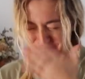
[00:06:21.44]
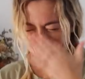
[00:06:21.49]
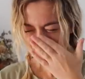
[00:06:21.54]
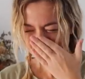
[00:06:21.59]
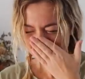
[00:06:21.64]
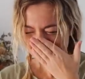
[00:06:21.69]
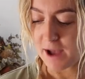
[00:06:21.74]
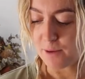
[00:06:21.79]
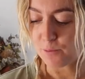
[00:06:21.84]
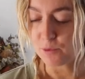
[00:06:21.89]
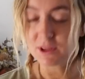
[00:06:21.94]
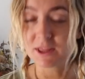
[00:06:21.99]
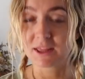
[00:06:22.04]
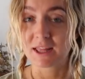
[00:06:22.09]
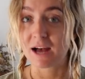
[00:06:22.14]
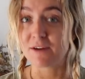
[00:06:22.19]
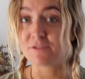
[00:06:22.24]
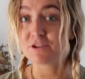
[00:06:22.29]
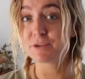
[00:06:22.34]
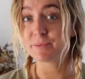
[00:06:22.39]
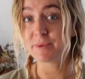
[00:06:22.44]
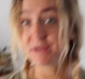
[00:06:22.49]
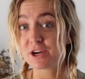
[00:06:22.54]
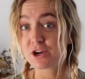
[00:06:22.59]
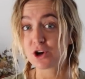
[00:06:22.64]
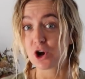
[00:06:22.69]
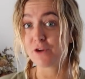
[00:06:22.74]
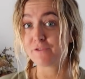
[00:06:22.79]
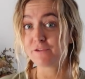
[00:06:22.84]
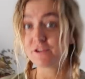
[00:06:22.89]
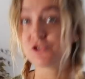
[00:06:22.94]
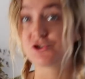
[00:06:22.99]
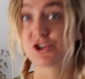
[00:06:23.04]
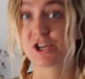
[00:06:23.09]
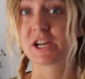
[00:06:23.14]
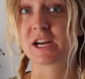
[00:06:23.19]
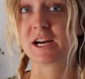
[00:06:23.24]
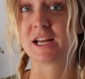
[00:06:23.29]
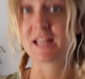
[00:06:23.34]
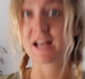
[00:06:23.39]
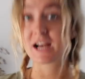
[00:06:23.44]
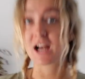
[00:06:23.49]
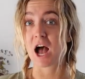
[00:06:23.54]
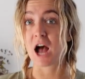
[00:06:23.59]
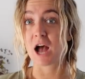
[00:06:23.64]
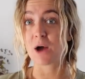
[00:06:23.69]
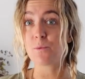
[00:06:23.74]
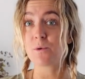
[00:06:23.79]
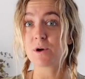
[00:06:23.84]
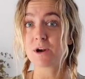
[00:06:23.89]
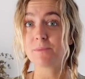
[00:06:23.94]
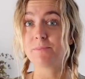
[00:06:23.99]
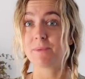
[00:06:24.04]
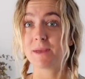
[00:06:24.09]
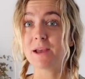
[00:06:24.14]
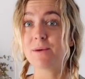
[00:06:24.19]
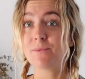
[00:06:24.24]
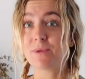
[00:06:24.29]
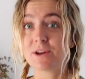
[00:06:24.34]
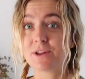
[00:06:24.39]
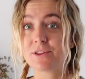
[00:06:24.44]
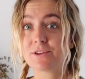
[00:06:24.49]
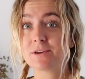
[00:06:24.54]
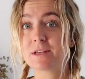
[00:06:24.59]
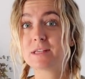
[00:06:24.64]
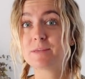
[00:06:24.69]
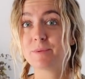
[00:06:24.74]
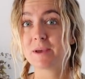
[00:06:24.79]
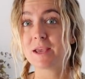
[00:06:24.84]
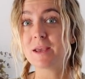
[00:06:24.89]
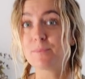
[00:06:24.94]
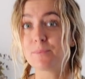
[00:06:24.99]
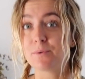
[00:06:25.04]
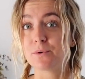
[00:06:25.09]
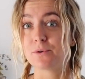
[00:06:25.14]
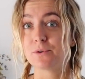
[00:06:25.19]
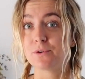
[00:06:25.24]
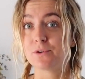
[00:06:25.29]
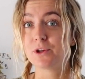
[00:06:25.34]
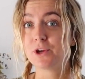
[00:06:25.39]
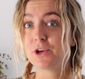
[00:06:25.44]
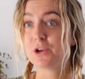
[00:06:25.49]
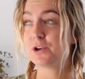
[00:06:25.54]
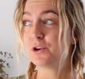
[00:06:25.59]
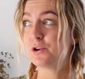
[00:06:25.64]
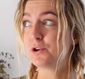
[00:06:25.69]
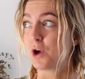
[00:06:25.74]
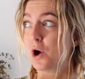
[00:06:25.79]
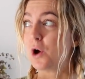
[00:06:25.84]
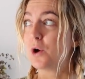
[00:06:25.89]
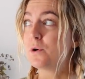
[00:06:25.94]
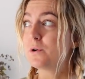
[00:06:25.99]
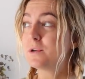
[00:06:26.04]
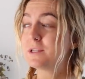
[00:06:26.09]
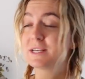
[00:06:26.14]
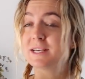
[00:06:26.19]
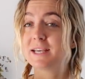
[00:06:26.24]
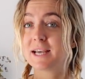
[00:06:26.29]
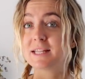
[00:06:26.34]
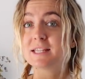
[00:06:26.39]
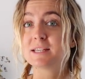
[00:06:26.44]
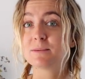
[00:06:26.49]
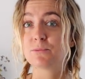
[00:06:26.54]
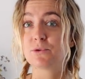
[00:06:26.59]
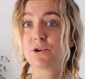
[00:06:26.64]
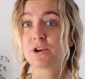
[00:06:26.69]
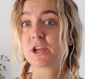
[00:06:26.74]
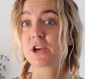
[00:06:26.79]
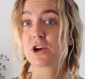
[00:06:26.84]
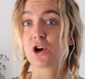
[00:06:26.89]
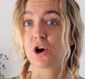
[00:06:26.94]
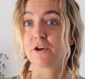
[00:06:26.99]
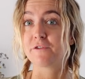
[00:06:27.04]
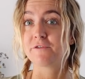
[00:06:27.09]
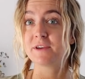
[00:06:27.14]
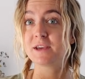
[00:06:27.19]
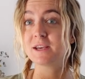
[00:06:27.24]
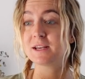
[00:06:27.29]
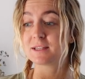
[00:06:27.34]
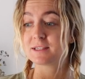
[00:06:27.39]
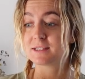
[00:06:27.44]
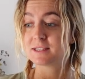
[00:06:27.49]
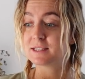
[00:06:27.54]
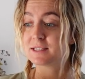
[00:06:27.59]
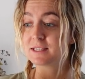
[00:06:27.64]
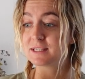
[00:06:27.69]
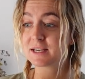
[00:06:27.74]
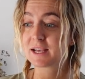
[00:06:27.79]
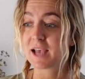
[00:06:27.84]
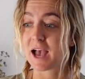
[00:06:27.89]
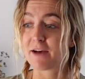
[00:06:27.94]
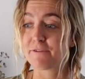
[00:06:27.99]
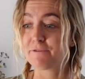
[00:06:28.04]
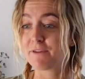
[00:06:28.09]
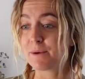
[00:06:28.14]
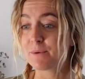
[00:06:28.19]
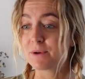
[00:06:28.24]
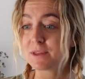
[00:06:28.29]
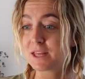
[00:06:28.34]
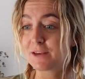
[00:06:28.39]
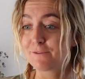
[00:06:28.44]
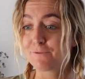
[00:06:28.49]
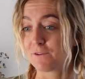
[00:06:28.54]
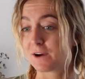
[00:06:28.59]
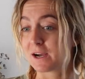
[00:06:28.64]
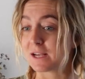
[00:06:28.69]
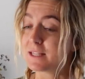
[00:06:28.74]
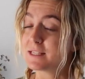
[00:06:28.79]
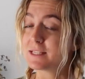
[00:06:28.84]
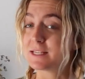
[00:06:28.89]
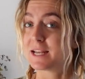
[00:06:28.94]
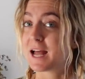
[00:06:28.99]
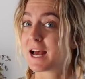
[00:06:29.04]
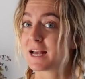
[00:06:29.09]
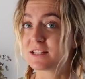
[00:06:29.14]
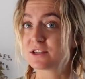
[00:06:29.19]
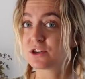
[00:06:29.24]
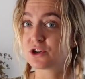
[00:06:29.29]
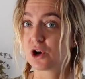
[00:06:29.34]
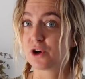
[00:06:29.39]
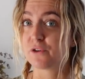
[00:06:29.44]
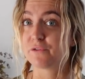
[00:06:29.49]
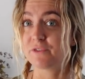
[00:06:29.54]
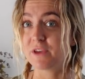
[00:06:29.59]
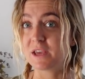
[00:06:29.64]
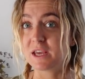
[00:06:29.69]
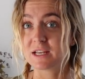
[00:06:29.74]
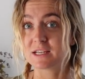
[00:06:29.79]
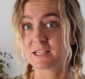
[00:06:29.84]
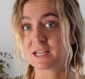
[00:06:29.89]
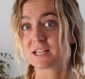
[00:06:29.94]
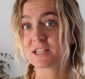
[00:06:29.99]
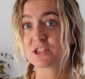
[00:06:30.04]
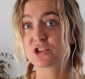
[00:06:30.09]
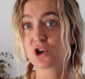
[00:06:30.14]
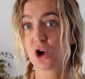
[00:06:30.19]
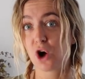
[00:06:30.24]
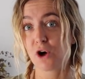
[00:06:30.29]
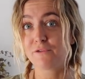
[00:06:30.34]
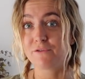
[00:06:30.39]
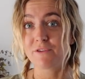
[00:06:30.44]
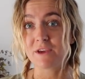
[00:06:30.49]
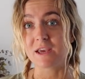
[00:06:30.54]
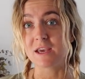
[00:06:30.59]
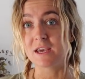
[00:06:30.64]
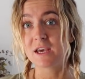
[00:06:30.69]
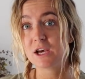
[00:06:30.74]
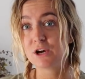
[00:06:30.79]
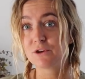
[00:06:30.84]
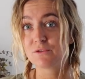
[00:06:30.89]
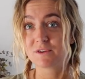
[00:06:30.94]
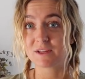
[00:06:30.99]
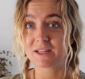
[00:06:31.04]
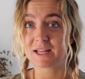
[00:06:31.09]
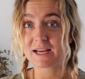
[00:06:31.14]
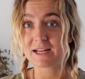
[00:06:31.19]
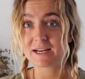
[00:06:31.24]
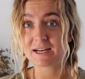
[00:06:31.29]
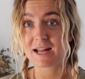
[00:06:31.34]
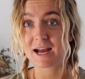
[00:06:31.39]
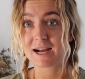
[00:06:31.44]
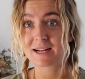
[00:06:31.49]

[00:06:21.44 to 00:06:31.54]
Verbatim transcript: I would love to be a coffee drinker. Like, I want to be one of those people who goes and gets a morning coffee and sits at a cafe with their friends and has a coffee and does coffee related